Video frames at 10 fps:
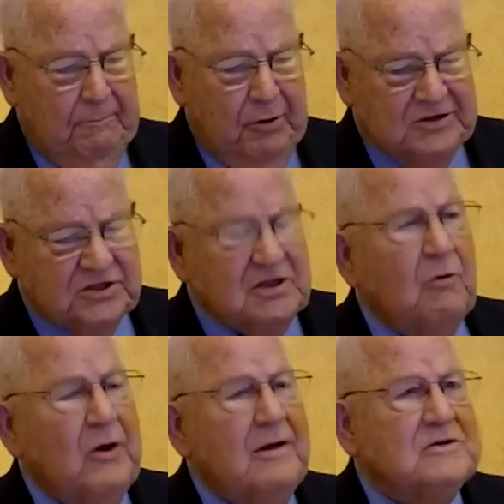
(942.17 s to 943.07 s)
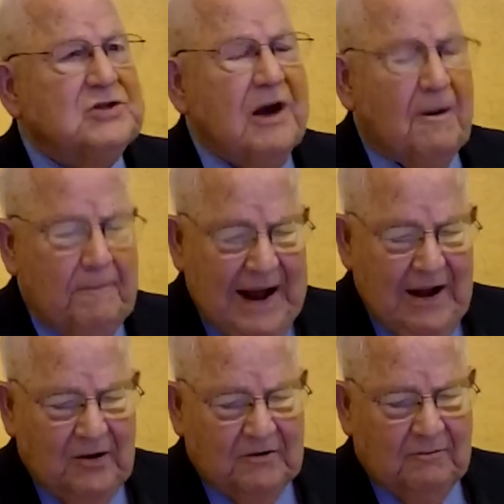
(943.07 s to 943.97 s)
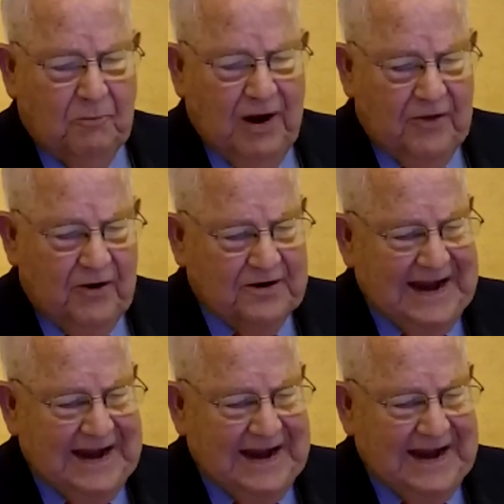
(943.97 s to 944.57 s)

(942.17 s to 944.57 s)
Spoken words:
push the wheelchair-bound brother